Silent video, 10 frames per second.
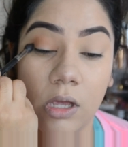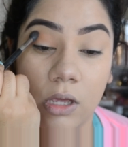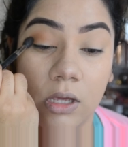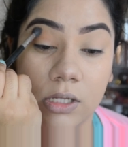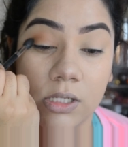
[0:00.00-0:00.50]

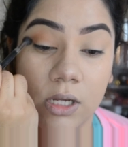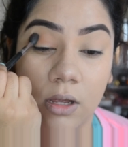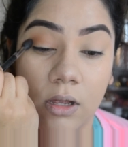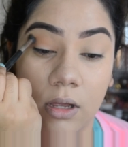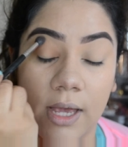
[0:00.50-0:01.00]
And
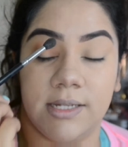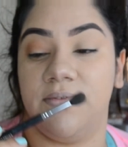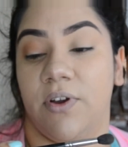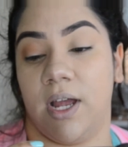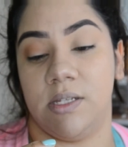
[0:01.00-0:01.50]
I
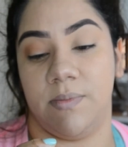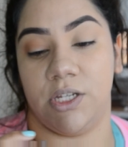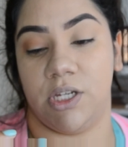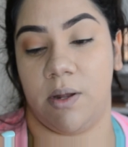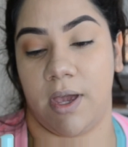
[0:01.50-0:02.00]
forgot to
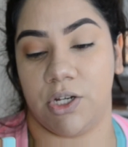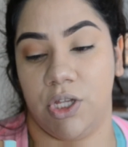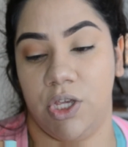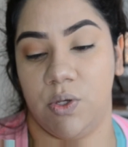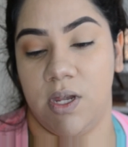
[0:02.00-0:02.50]
mention, I'm
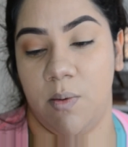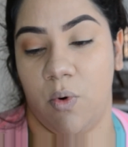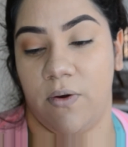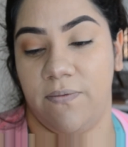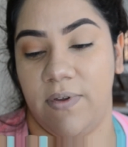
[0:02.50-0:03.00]
actually using a
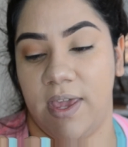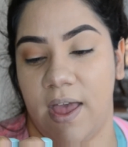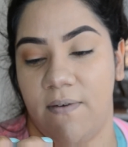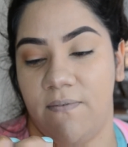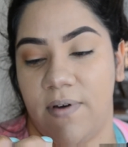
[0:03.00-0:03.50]
Morphe
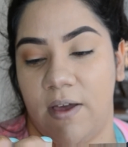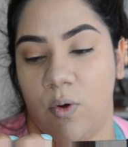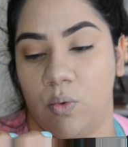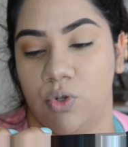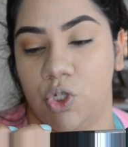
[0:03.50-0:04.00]

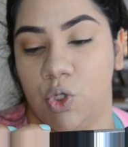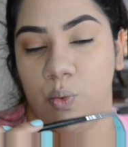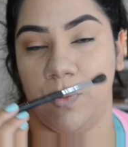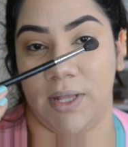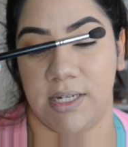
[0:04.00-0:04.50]
M502
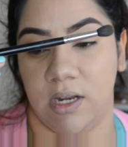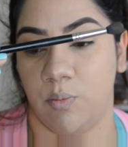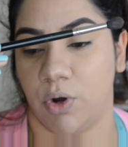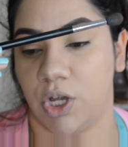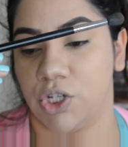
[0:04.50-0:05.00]
blending
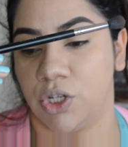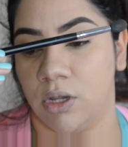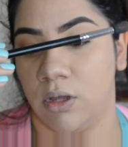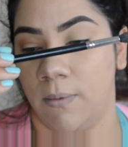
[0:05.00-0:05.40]
brush,